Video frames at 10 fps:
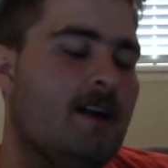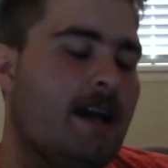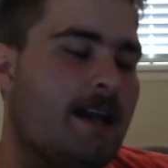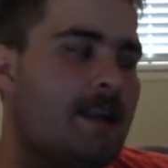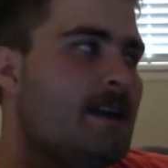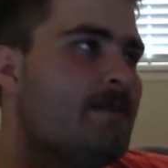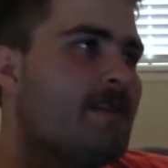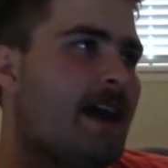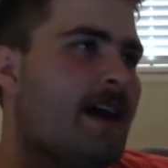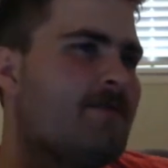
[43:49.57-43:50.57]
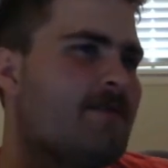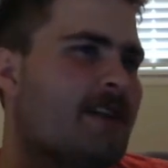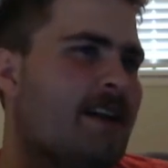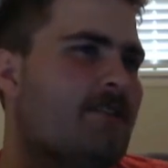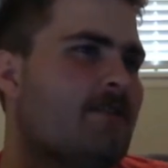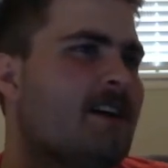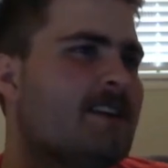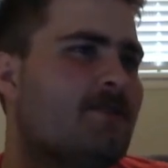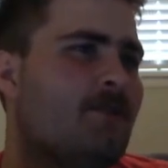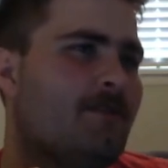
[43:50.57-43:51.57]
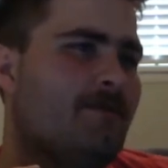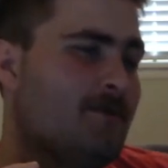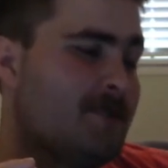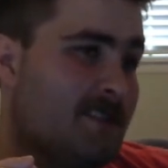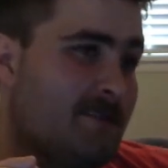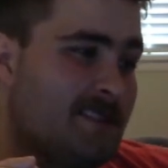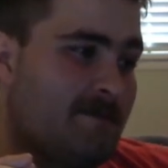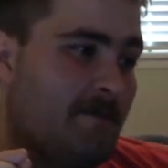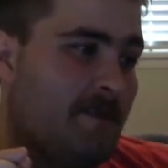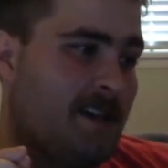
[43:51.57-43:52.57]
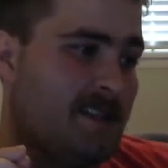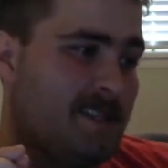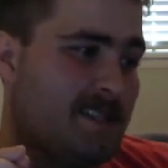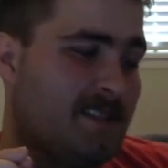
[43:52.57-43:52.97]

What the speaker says: and then even after that, you're not told the full series of events,